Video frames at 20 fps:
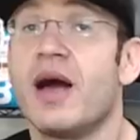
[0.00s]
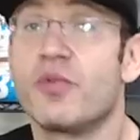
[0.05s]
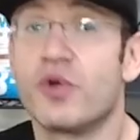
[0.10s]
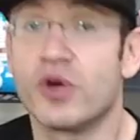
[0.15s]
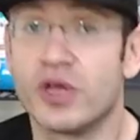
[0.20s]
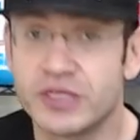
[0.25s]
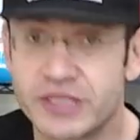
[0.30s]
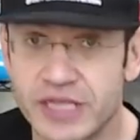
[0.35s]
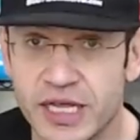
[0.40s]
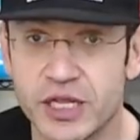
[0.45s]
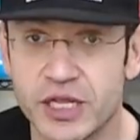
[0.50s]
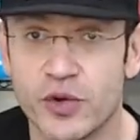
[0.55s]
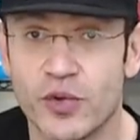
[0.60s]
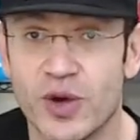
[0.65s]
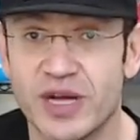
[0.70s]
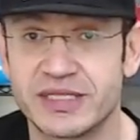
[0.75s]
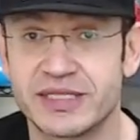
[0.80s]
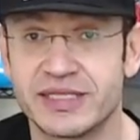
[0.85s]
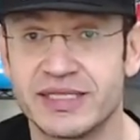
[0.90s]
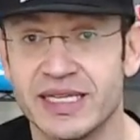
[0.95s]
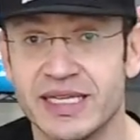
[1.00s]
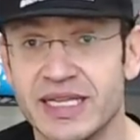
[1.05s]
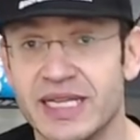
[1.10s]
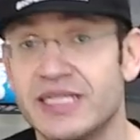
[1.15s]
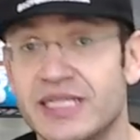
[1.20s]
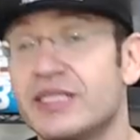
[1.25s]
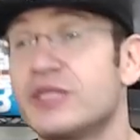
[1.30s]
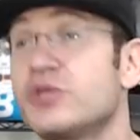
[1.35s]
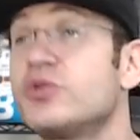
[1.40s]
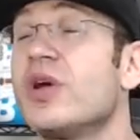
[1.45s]
going to tell you what's in
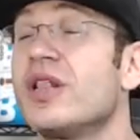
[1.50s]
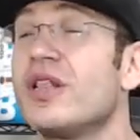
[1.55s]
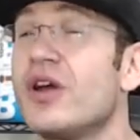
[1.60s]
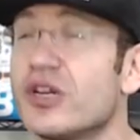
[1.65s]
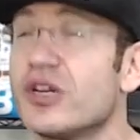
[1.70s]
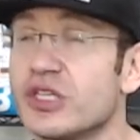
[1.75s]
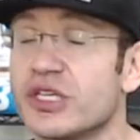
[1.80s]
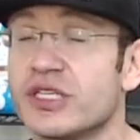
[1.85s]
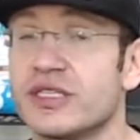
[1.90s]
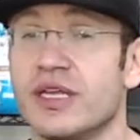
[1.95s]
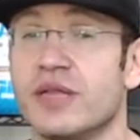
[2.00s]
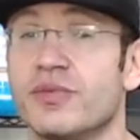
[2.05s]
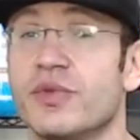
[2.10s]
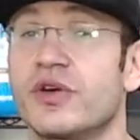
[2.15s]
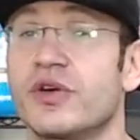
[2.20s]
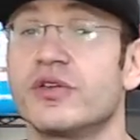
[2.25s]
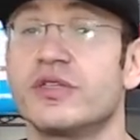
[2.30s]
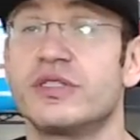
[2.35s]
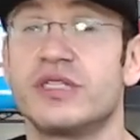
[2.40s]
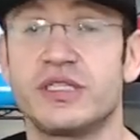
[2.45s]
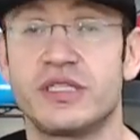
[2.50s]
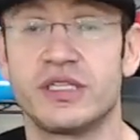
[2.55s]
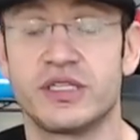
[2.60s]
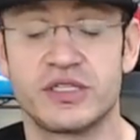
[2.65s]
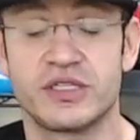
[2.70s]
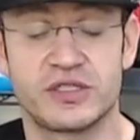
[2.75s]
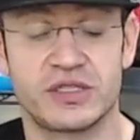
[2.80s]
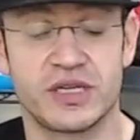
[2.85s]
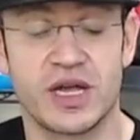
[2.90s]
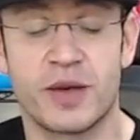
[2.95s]
it to a large extent, because this
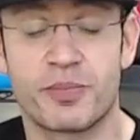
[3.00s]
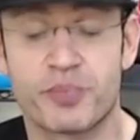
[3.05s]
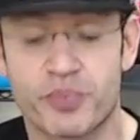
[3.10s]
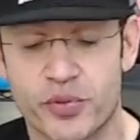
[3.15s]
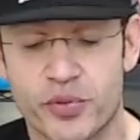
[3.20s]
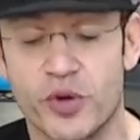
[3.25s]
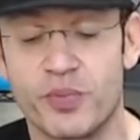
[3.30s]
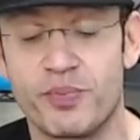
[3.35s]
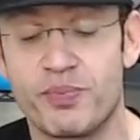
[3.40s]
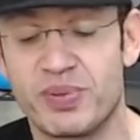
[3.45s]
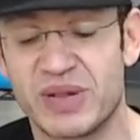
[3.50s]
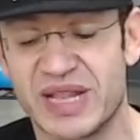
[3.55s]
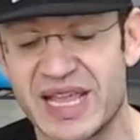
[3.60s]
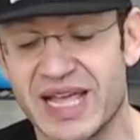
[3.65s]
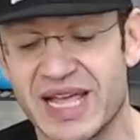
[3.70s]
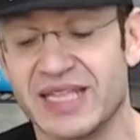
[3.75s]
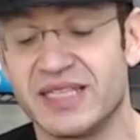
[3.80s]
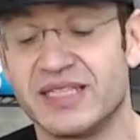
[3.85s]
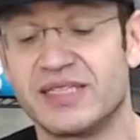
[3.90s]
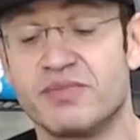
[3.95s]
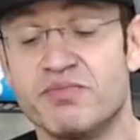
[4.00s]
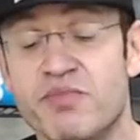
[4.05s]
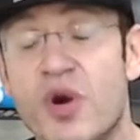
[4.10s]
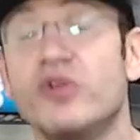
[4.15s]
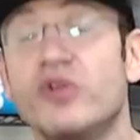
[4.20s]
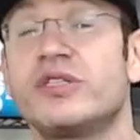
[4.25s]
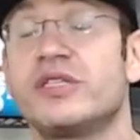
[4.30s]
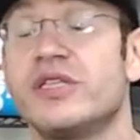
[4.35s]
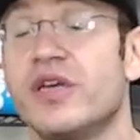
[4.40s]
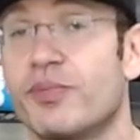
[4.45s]
is a prop blend,
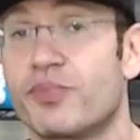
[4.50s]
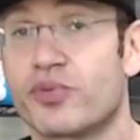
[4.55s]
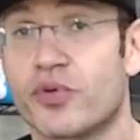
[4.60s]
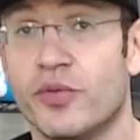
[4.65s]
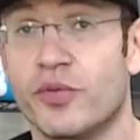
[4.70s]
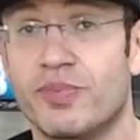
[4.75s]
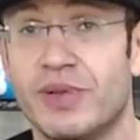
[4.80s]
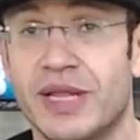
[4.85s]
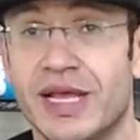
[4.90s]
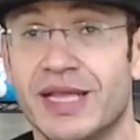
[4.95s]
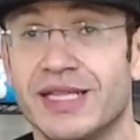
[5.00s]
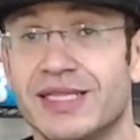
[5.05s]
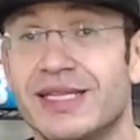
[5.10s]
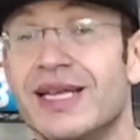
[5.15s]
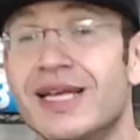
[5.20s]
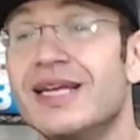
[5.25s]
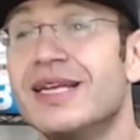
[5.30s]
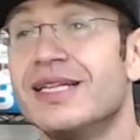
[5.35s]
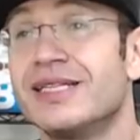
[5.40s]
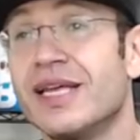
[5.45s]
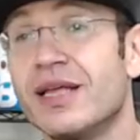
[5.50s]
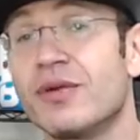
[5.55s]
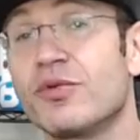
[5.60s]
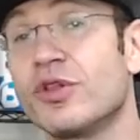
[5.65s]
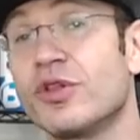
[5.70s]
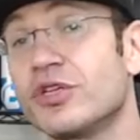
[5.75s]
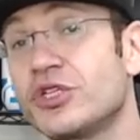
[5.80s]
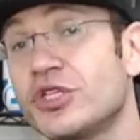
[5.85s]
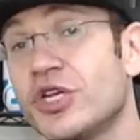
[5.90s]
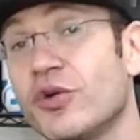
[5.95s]
mostly a prop blend. Then I'm
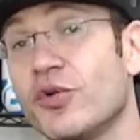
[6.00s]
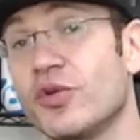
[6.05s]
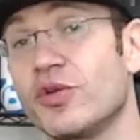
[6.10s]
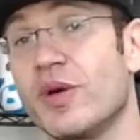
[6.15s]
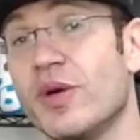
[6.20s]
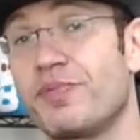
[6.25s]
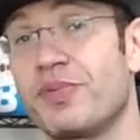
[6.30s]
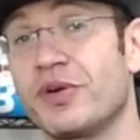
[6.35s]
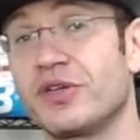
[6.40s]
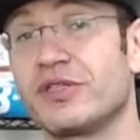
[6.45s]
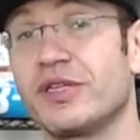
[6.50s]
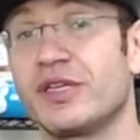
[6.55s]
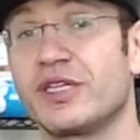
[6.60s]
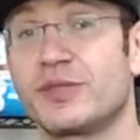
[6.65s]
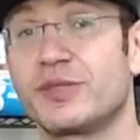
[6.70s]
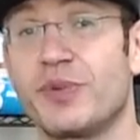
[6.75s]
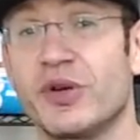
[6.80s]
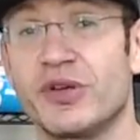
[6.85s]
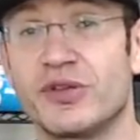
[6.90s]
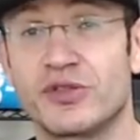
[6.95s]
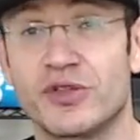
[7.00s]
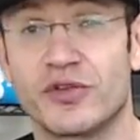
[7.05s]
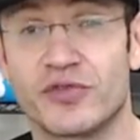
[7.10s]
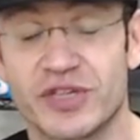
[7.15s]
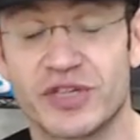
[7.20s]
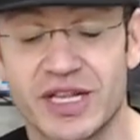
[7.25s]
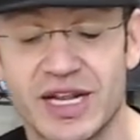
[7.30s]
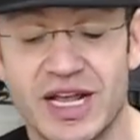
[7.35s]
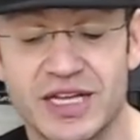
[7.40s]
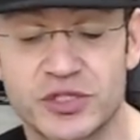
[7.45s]
going to share with you my personal experience over
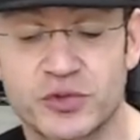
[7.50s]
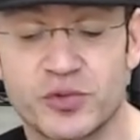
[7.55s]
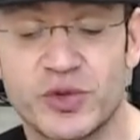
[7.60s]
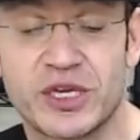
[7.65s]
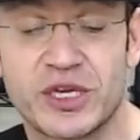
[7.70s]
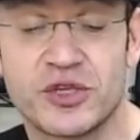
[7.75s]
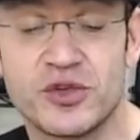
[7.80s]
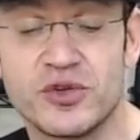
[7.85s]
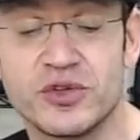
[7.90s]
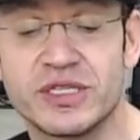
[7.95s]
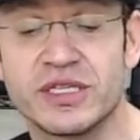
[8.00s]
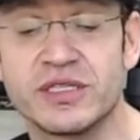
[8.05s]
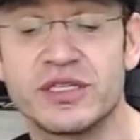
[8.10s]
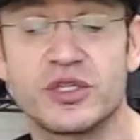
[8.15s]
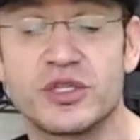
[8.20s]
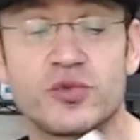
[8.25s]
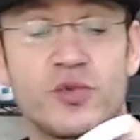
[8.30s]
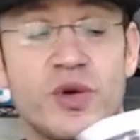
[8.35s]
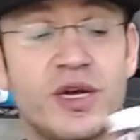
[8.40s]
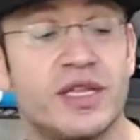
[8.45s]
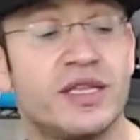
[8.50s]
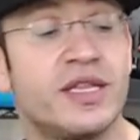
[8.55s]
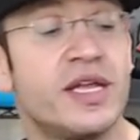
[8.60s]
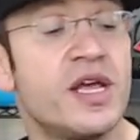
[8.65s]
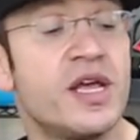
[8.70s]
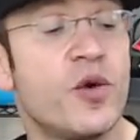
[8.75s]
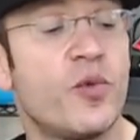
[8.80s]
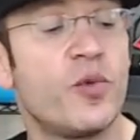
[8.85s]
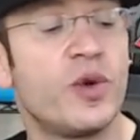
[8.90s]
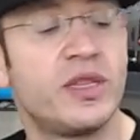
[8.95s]
the last week using this one
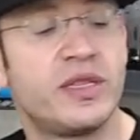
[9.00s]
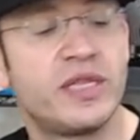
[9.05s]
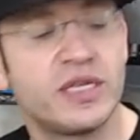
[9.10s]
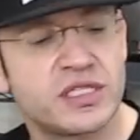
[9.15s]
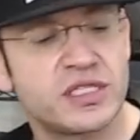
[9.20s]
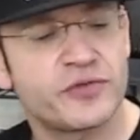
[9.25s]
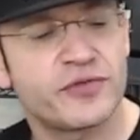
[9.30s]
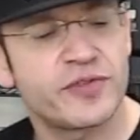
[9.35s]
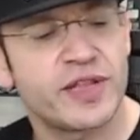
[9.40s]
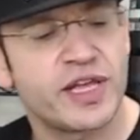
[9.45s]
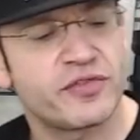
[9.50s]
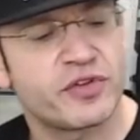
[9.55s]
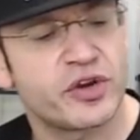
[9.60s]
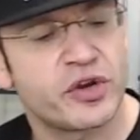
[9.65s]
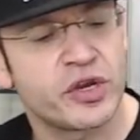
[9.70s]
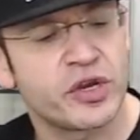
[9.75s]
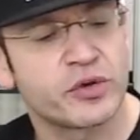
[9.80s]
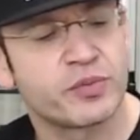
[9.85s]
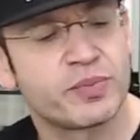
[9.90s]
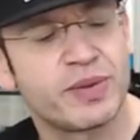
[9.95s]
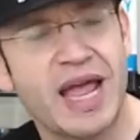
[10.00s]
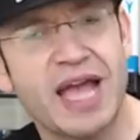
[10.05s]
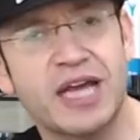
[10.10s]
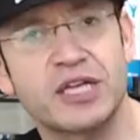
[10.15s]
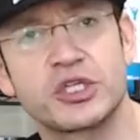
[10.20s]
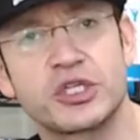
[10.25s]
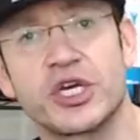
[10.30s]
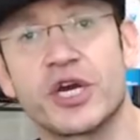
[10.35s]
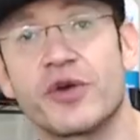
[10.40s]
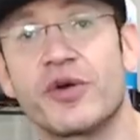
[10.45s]
with this flavor here, black
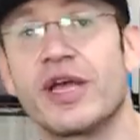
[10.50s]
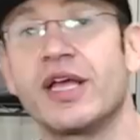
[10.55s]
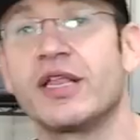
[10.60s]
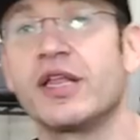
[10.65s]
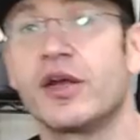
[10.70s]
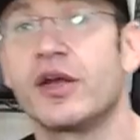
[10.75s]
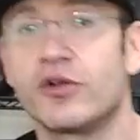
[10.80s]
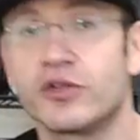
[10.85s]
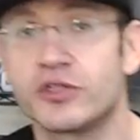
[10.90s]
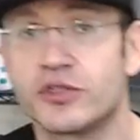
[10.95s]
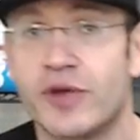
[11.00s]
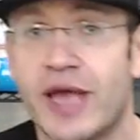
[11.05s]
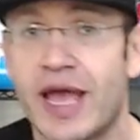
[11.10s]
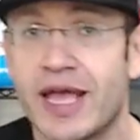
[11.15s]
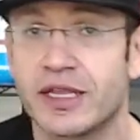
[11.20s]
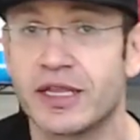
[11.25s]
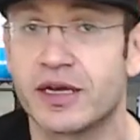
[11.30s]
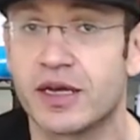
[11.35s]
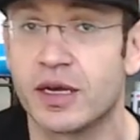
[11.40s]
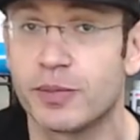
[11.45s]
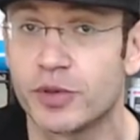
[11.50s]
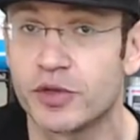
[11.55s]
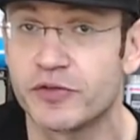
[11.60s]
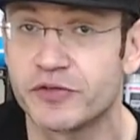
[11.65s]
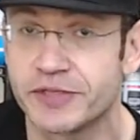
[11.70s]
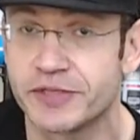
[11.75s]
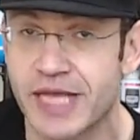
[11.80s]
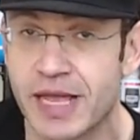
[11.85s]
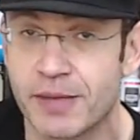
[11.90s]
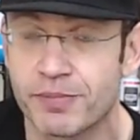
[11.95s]
cherry. And I also had a couple of
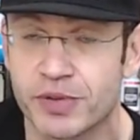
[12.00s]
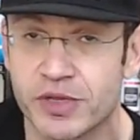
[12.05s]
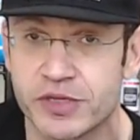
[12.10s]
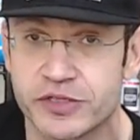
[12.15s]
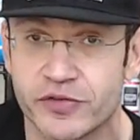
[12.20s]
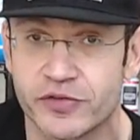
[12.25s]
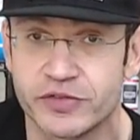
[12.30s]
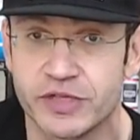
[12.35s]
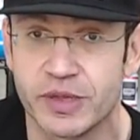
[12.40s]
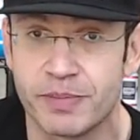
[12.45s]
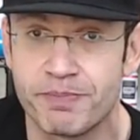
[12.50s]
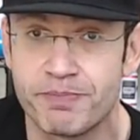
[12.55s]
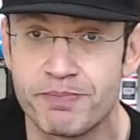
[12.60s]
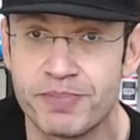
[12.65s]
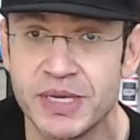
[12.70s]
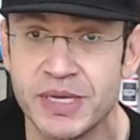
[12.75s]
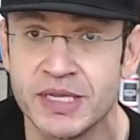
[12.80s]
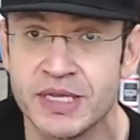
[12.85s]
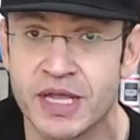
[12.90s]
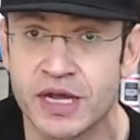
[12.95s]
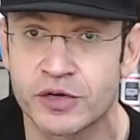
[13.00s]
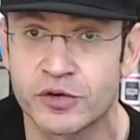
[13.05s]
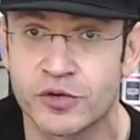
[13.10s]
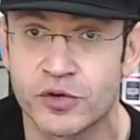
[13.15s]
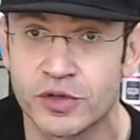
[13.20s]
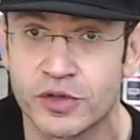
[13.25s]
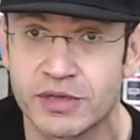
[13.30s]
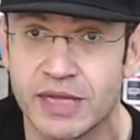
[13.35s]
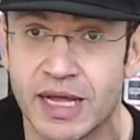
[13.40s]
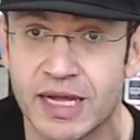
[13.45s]
samples of the pina
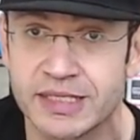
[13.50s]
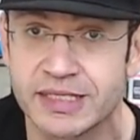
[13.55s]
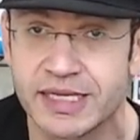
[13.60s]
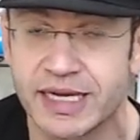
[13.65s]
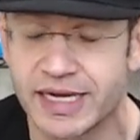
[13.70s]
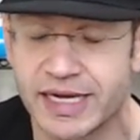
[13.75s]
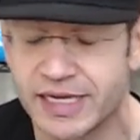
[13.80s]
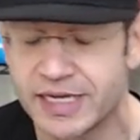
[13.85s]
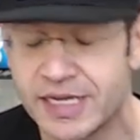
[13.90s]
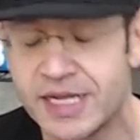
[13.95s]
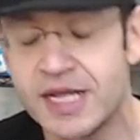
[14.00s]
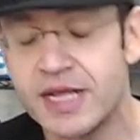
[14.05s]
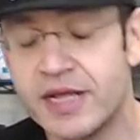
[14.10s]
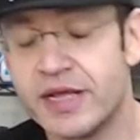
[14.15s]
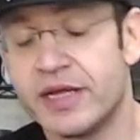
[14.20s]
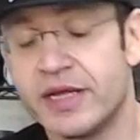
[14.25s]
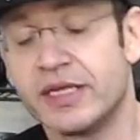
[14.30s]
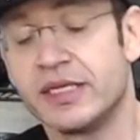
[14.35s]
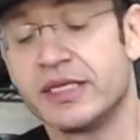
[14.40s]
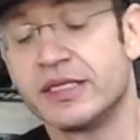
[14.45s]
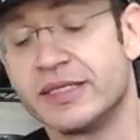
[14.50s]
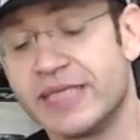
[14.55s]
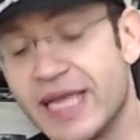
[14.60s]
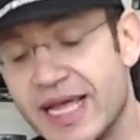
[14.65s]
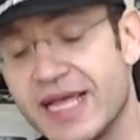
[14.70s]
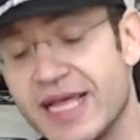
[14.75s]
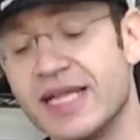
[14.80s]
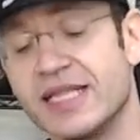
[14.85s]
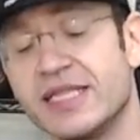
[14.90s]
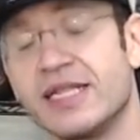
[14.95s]
colada.
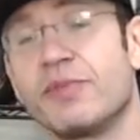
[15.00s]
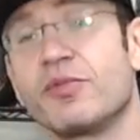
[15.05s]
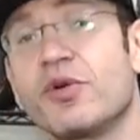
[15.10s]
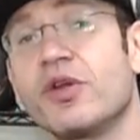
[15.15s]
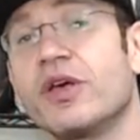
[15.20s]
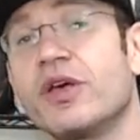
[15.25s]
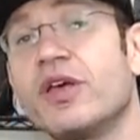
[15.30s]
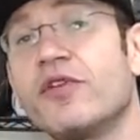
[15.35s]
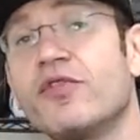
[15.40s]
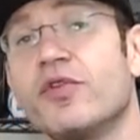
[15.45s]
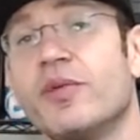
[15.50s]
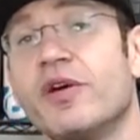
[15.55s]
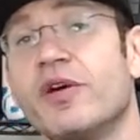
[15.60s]
Then I'm going to give you my